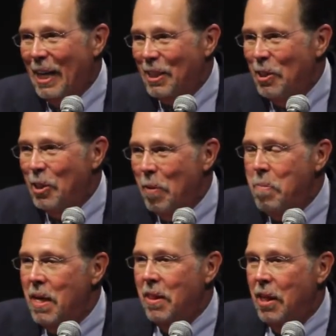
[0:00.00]
actually
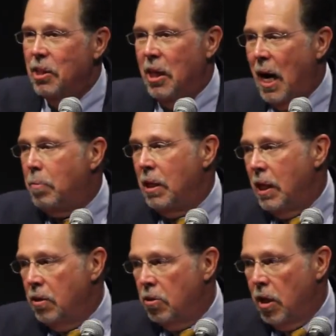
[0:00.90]
submit this and
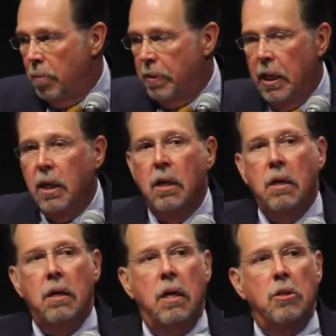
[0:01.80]
obligate their company
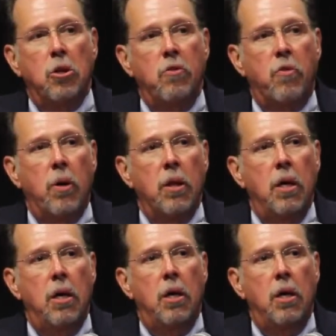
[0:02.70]
and so forth.